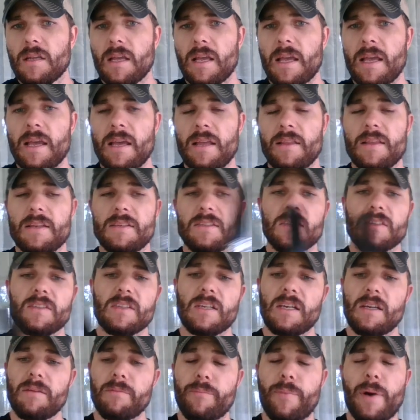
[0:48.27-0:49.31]
And this is
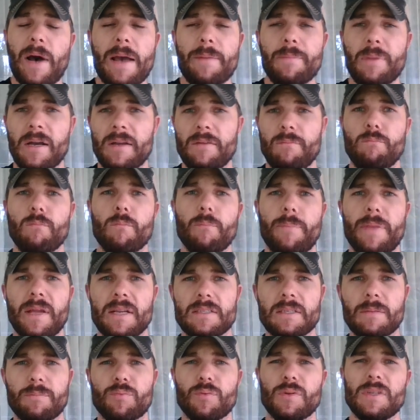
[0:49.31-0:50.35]
a pipe I picked
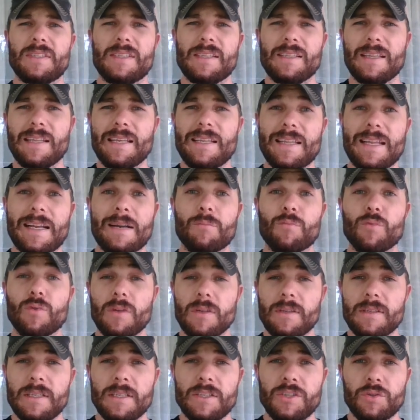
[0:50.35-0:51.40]
up recently that I'm
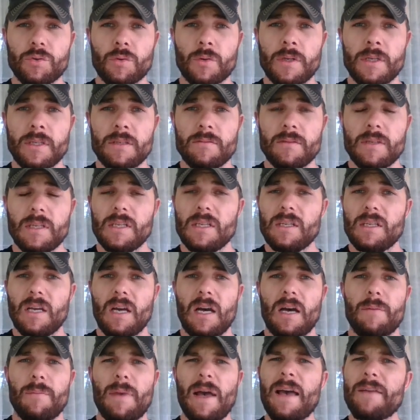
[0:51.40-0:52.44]
really enjoying.
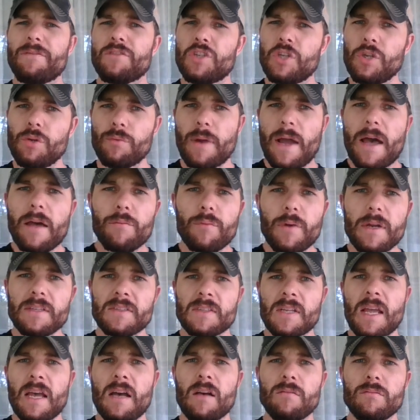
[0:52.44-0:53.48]
Um, I have two Rattrays
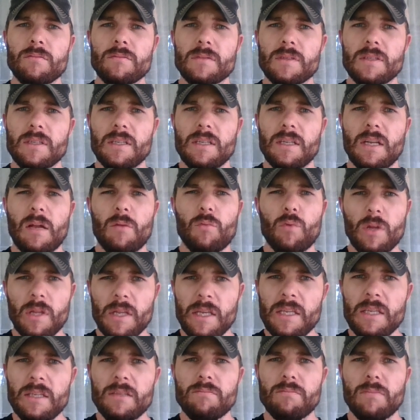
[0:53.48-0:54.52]
now. I
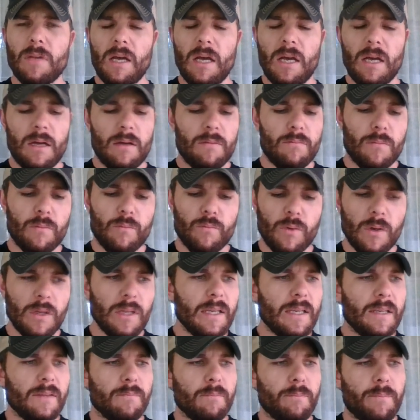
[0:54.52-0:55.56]
really, uh,
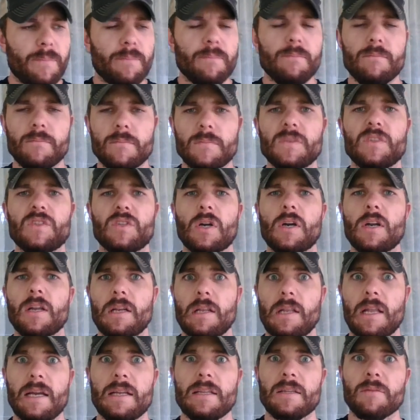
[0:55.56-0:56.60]
really started to
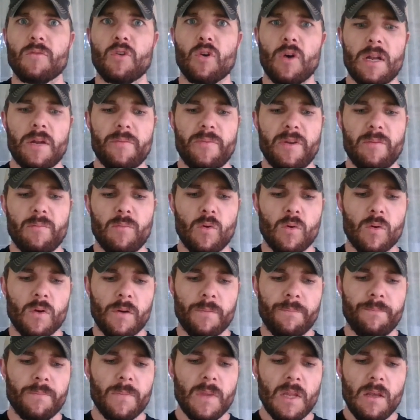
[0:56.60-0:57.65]
like them quite a bit more.
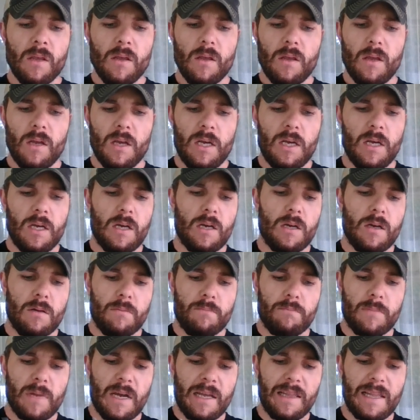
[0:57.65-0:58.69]

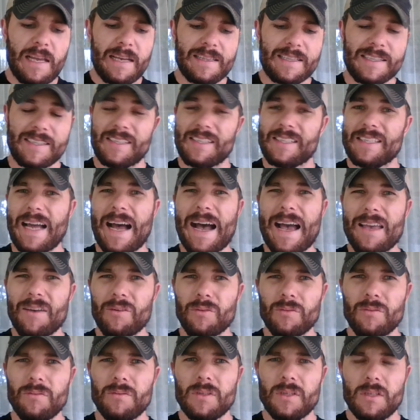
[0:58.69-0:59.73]
Um, I like the
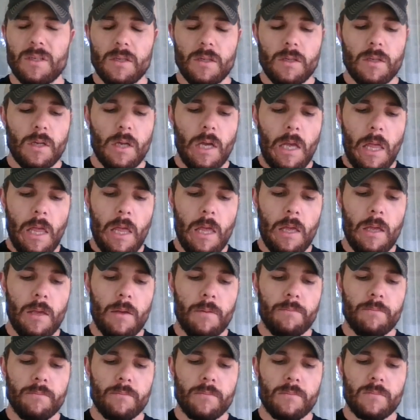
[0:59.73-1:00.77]
style
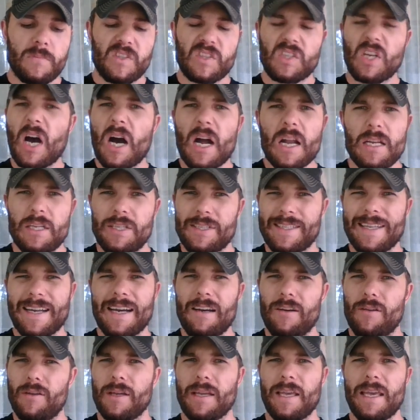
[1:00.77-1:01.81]
um, Scottish
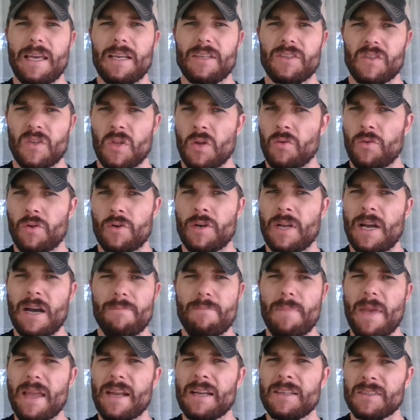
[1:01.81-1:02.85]
style, I guess, though they're not
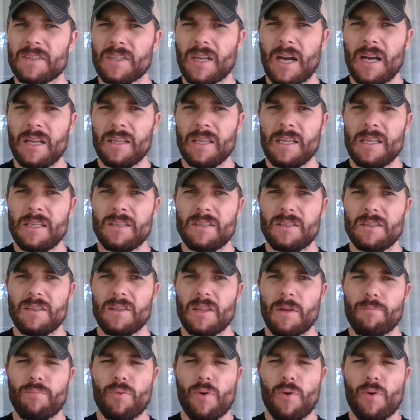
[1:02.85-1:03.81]
made in Scotland. The